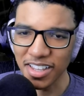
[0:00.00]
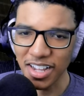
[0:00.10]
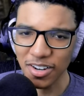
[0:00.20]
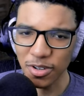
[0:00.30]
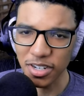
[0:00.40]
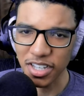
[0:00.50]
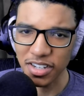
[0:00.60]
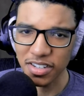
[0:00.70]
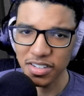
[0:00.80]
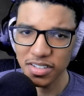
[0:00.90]
Alright, lock on
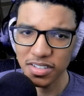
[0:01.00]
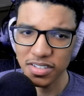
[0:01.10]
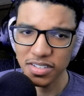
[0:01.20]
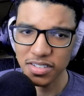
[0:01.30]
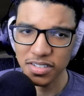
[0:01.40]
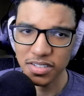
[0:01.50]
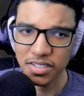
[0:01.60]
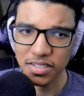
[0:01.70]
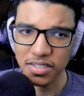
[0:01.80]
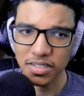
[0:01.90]
again.
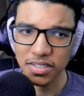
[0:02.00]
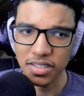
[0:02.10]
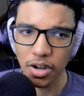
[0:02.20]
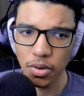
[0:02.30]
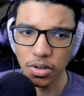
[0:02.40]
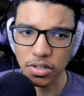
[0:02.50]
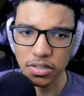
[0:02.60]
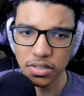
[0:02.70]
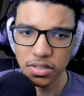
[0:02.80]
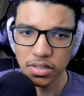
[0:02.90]
Lock on.
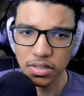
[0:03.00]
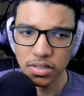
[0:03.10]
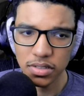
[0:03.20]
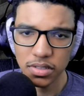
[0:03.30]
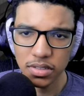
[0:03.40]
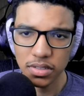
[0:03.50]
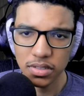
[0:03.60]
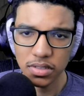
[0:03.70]
Why